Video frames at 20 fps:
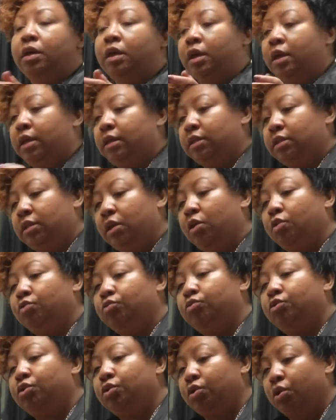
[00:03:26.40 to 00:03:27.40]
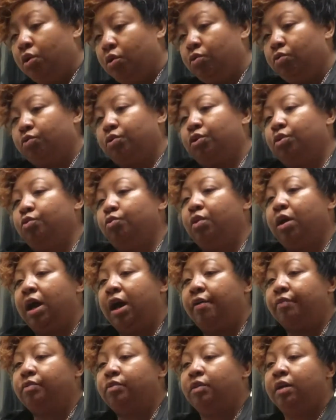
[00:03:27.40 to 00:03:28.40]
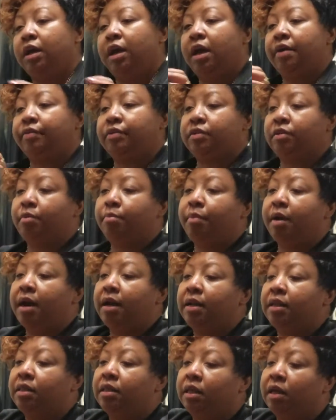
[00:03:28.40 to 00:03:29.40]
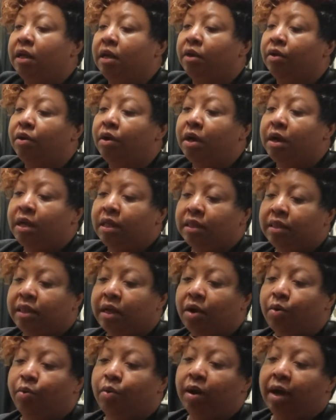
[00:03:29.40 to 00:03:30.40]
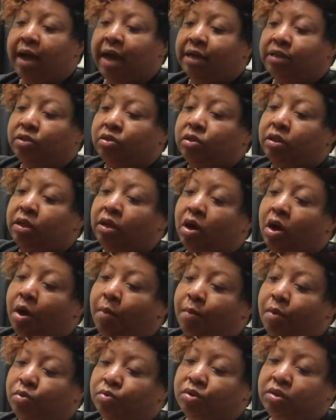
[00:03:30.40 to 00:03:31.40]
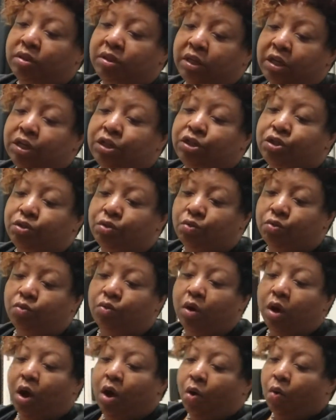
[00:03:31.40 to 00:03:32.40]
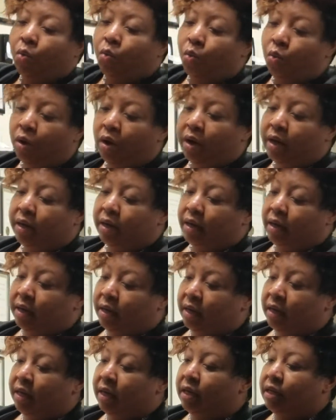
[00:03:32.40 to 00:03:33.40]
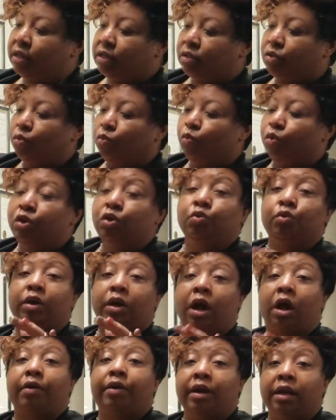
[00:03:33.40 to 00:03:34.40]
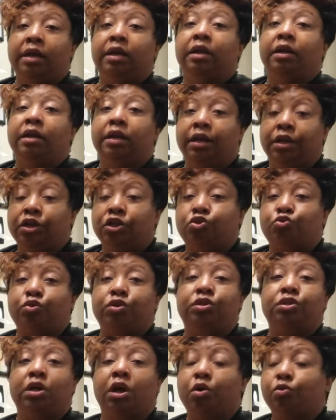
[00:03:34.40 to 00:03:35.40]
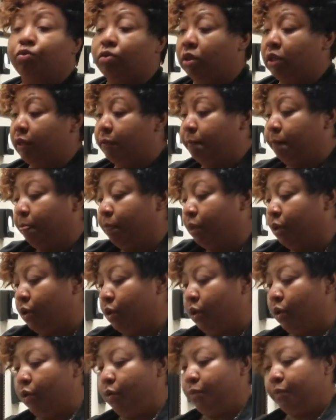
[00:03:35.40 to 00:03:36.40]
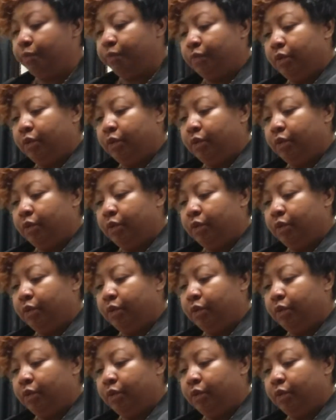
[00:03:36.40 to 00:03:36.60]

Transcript: is no joke. You have to have somebody there that will actually almost teach you what it is when you are in the industry totally, you know.